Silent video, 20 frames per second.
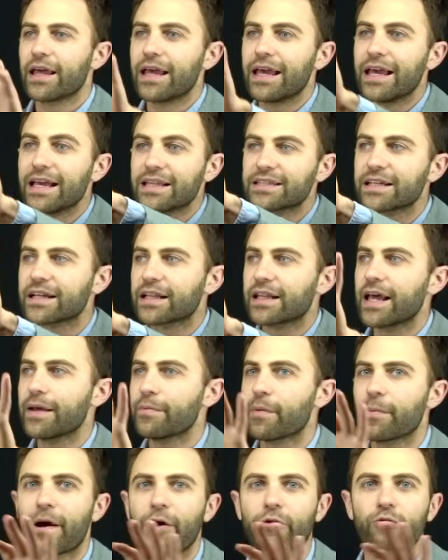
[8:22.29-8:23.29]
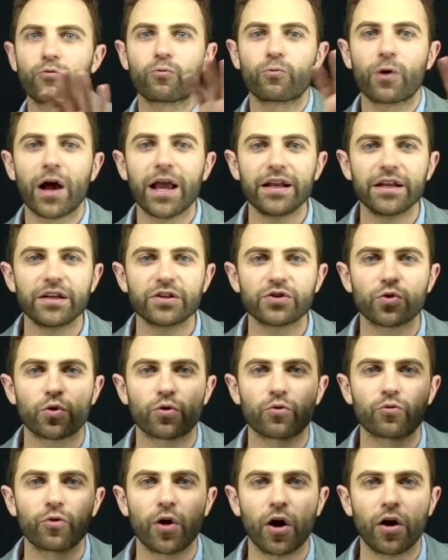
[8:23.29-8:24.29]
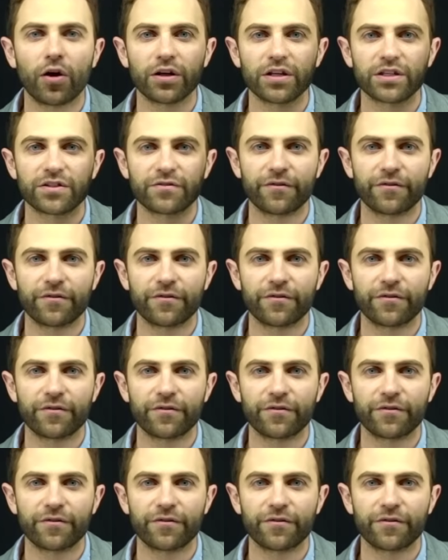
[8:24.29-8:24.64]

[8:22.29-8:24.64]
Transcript: It's a claim about rightness or wrongness